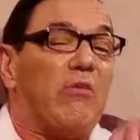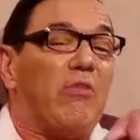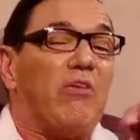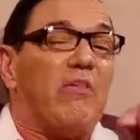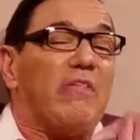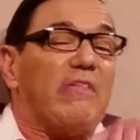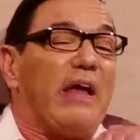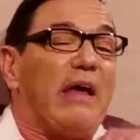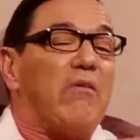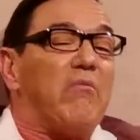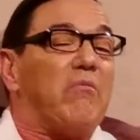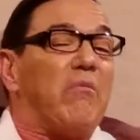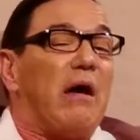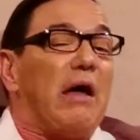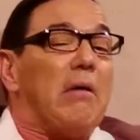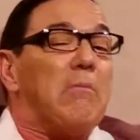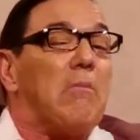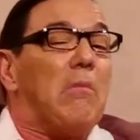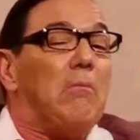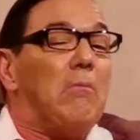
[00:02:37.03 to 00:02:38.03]
the same
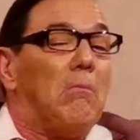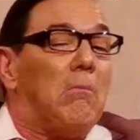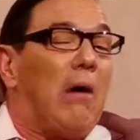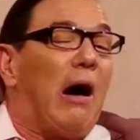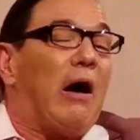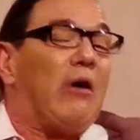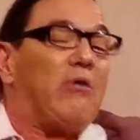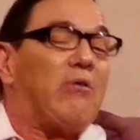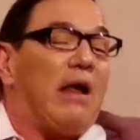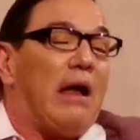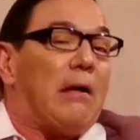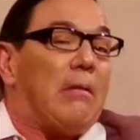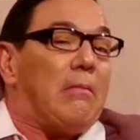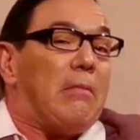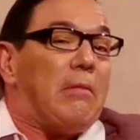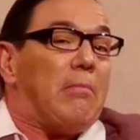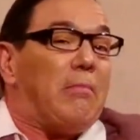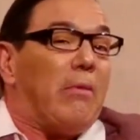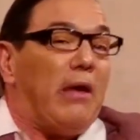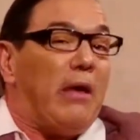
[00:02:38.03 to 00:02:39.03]
way, my Graham
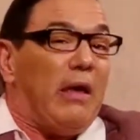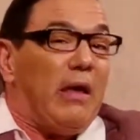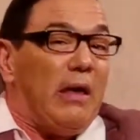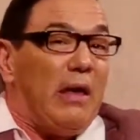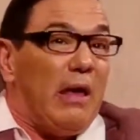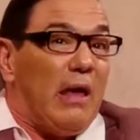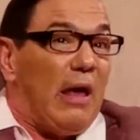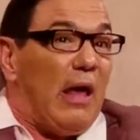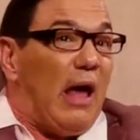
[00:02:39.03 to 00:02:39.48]
and me.